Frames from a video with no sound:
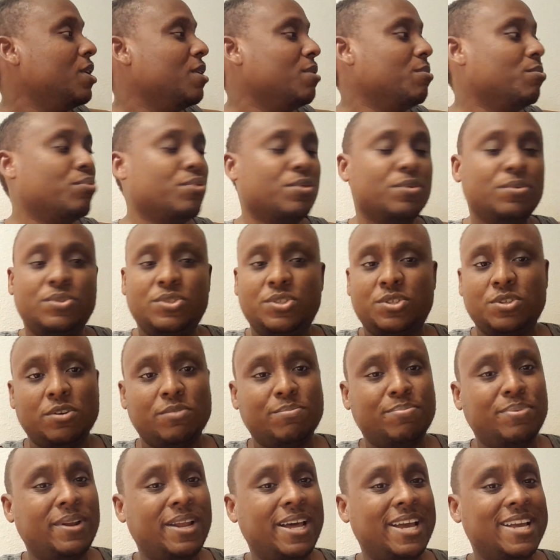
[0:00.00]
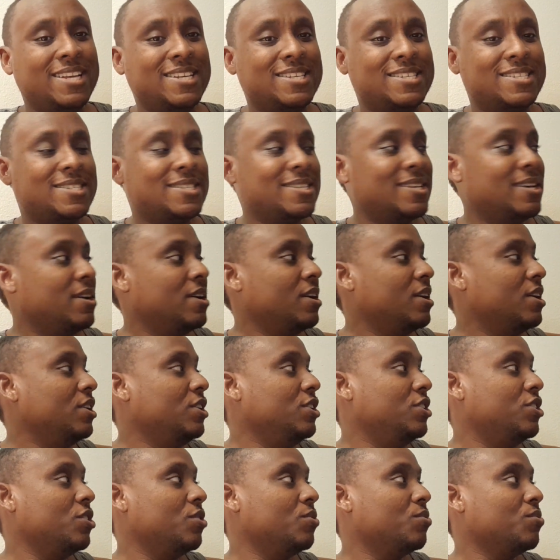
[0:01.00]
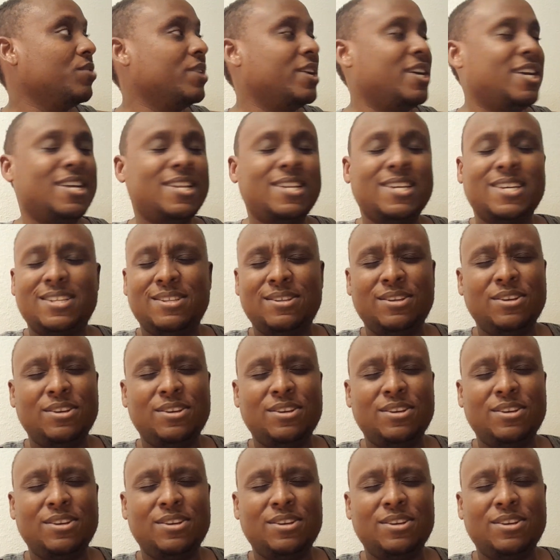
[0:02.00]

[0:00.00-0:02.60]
Brewster Place. You read it,